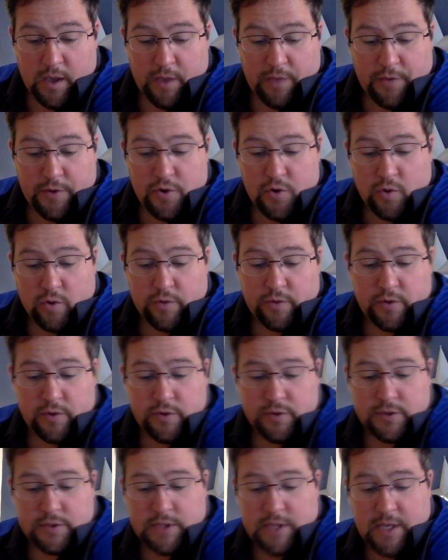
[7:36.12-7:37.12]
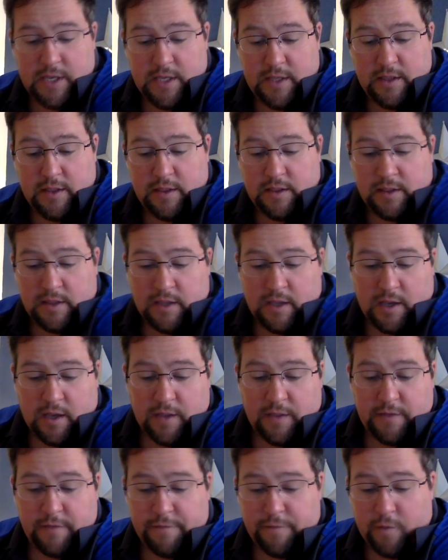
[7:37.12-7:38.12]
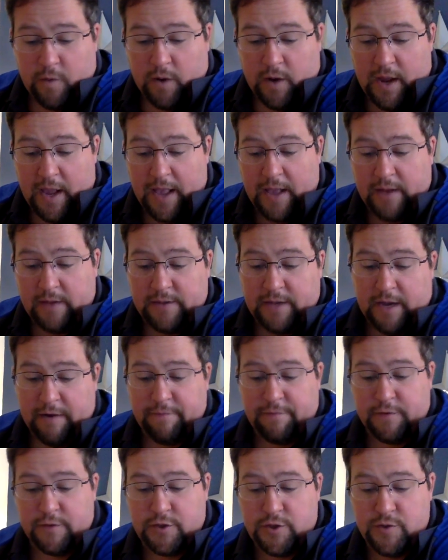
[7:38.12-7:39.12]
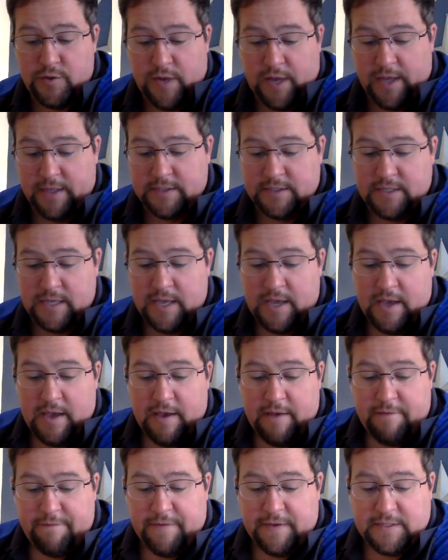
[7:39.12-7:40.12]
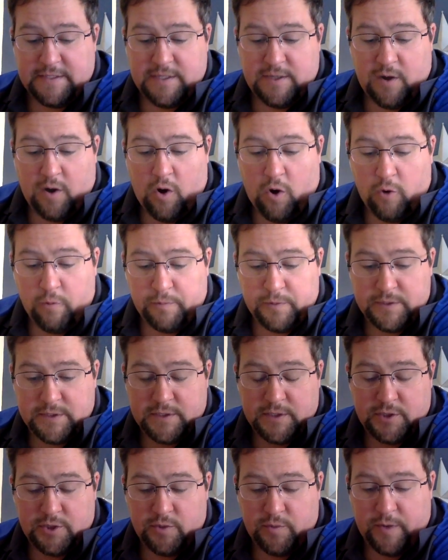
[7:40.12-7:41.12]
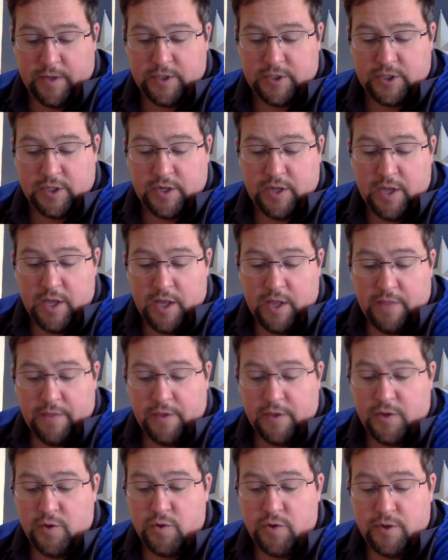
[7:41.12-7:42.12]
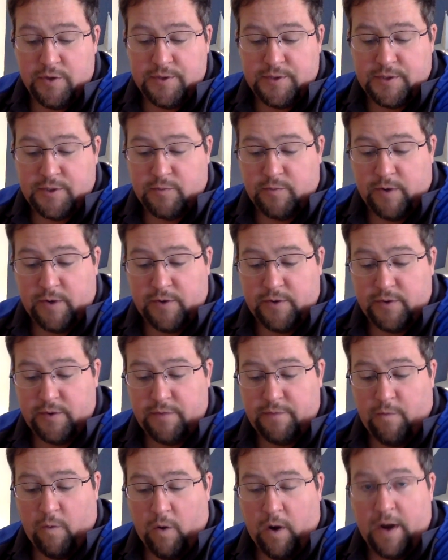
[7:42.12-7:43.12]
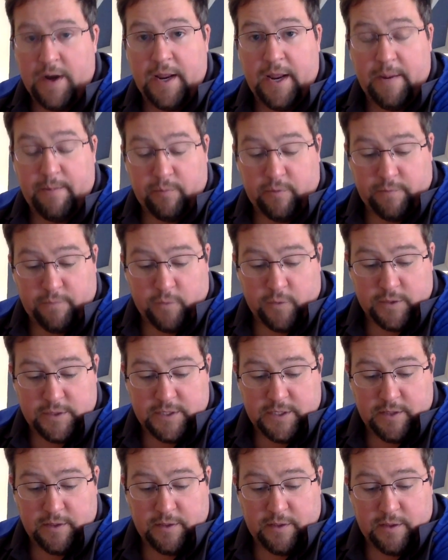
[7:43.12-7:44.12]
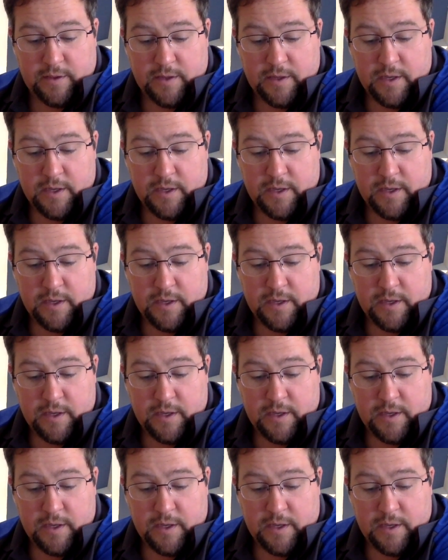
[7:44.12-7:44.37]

The Northerners in the fort held on for 2 days. Facing a hopeless situation, the Union surrendered the fort on April 14th.